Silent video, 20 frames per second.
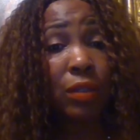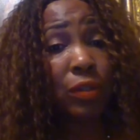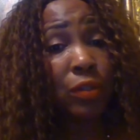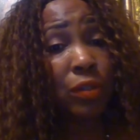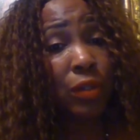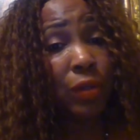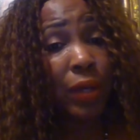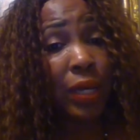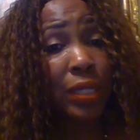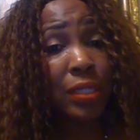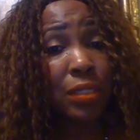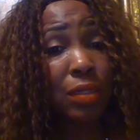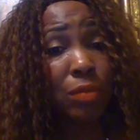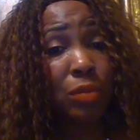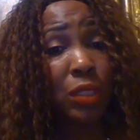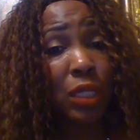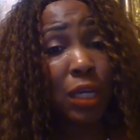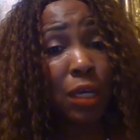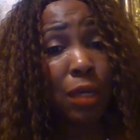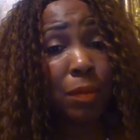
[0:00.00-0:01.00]
You know how
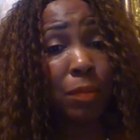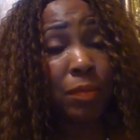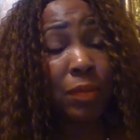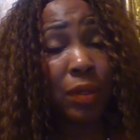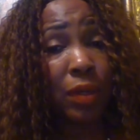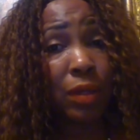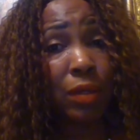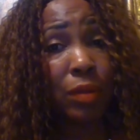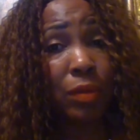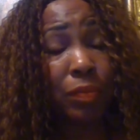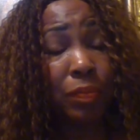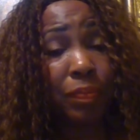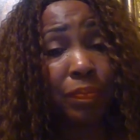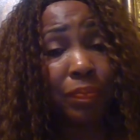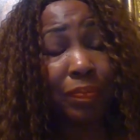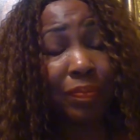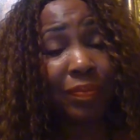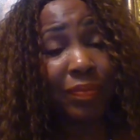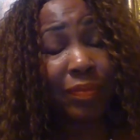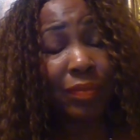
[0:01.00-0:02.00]
sometimes
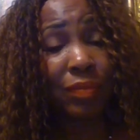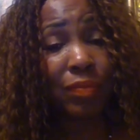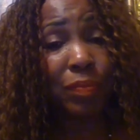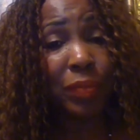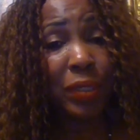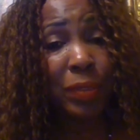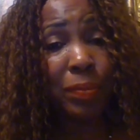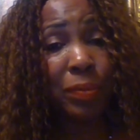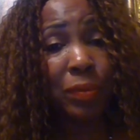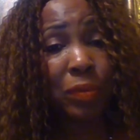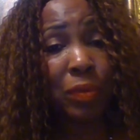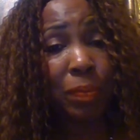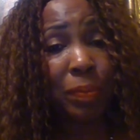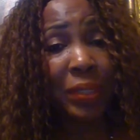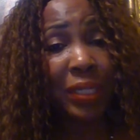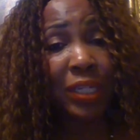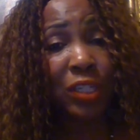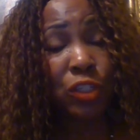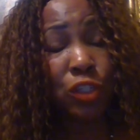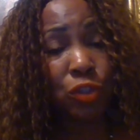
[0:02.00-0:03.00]
people will
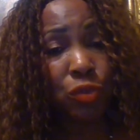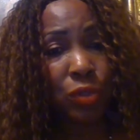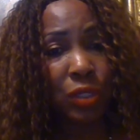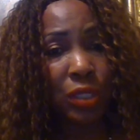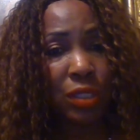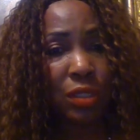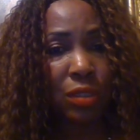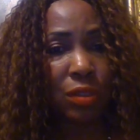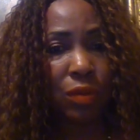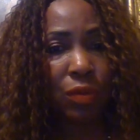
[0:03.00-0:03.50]
play tricks